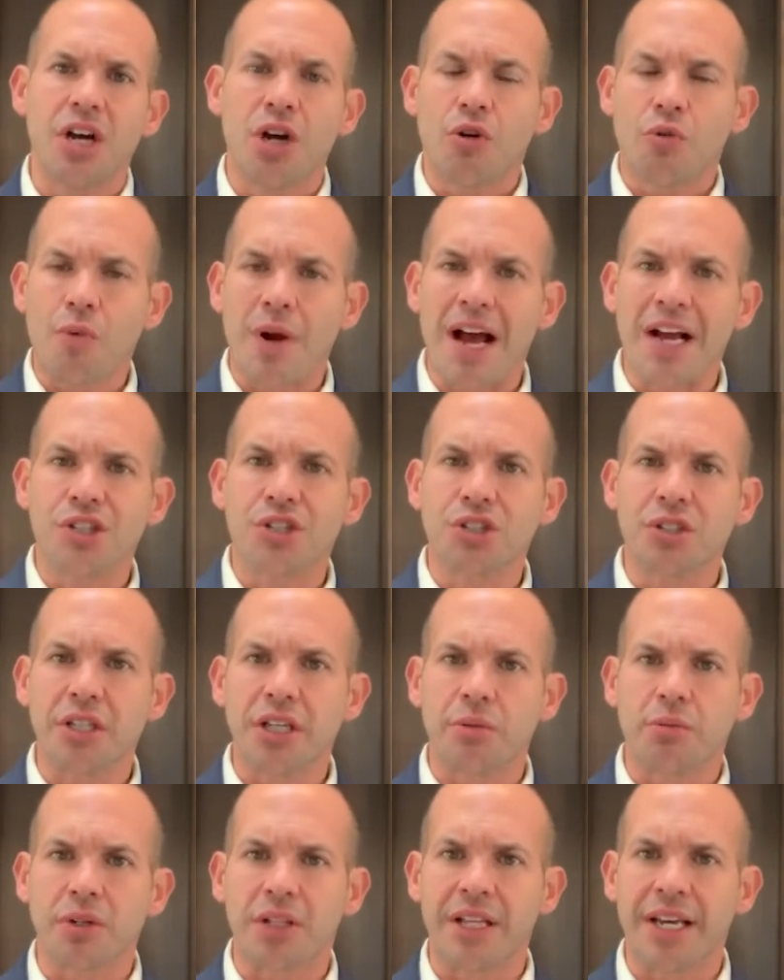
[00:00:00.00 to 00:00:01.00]

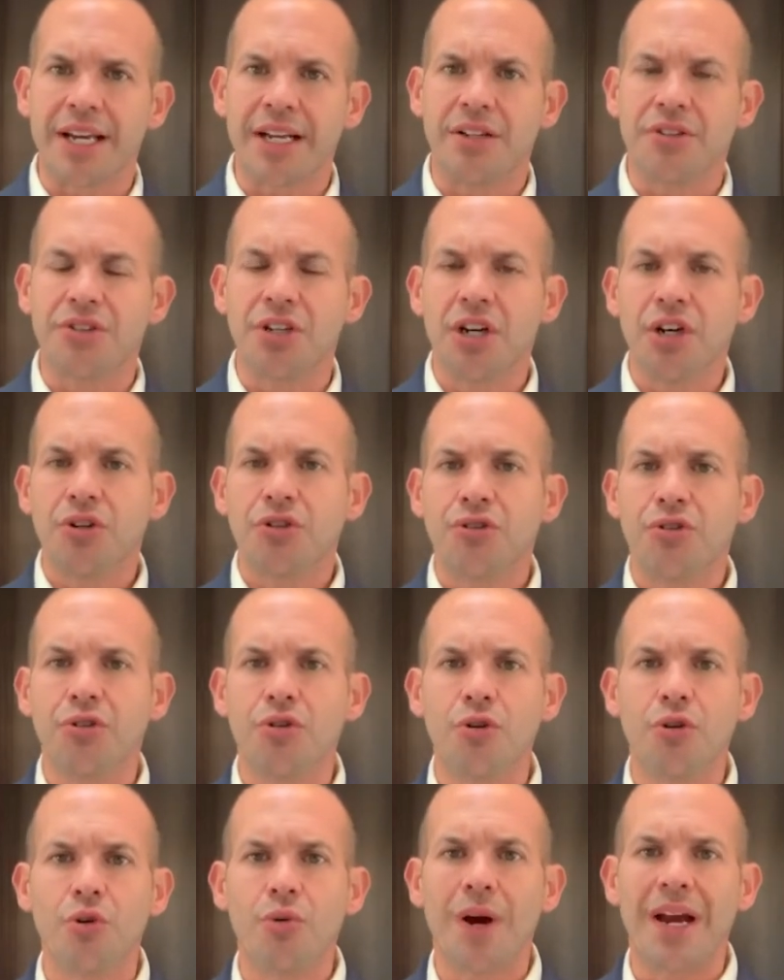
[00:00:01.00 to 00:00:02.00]
rationally related
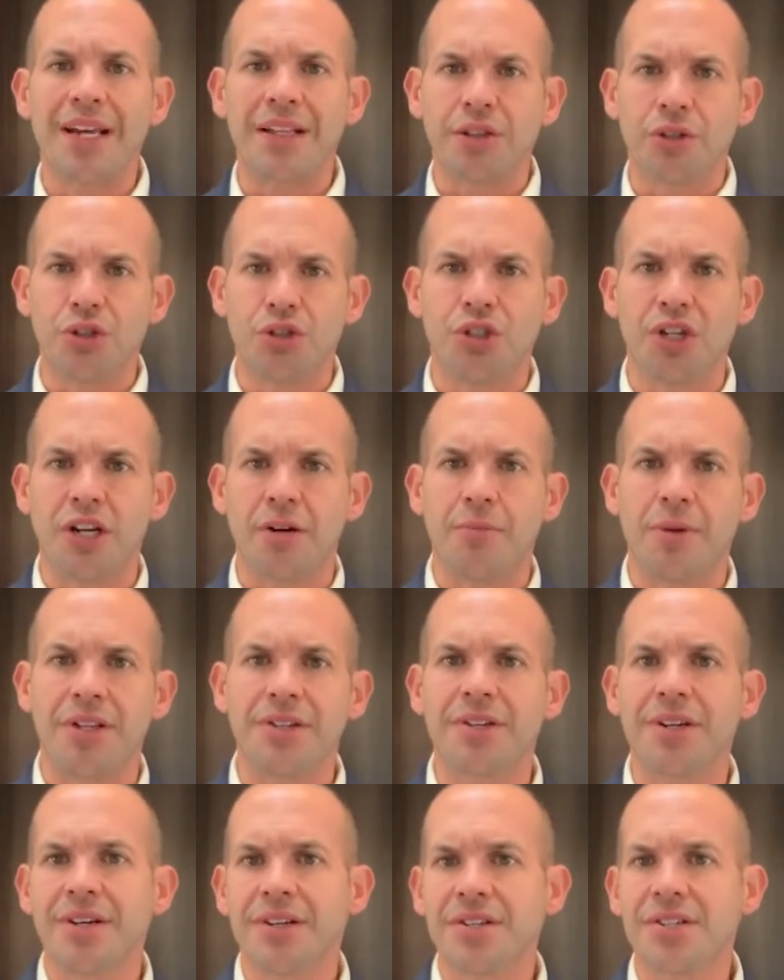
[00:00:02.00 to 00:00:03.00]
to a
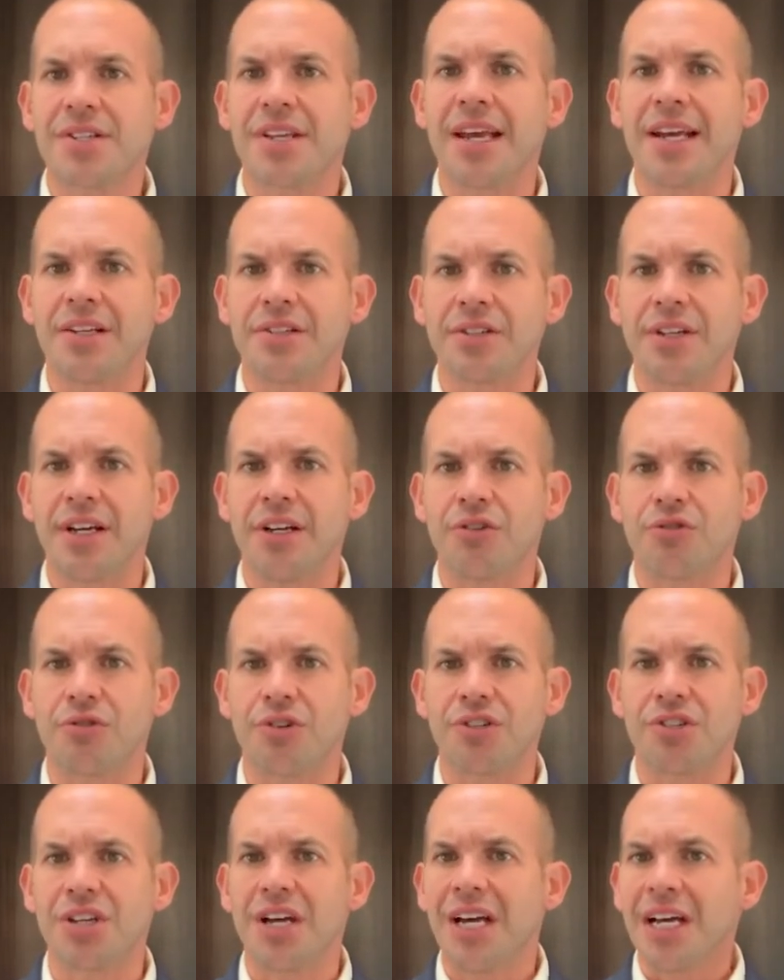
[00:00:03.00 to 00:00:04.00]
legitimate state
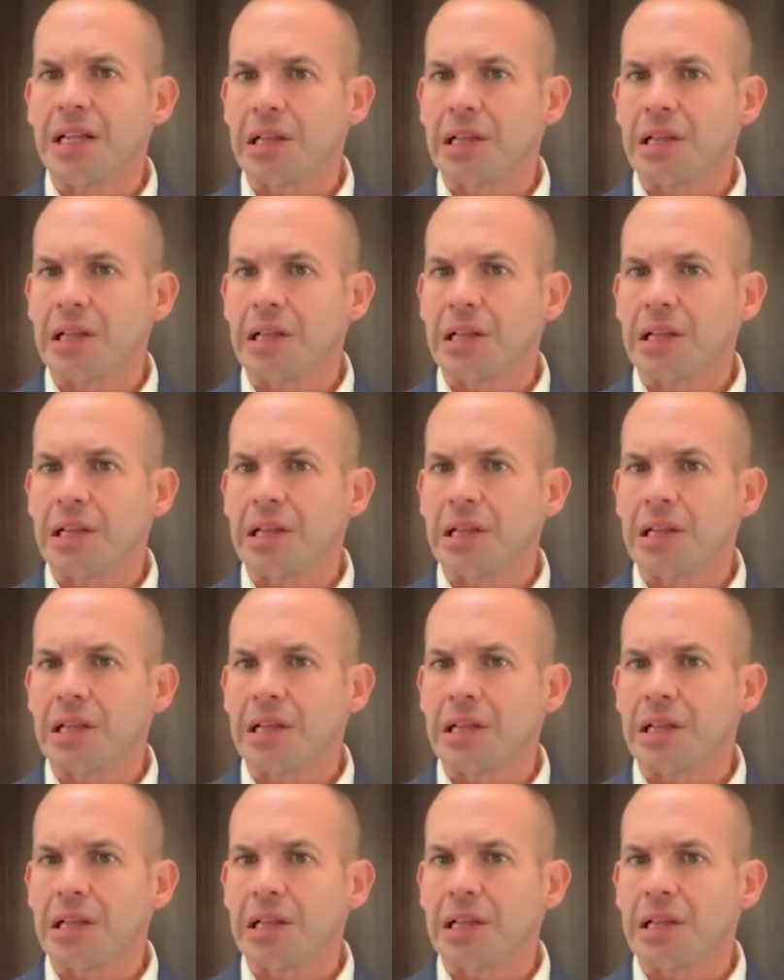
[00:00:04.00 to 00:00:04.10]
interest.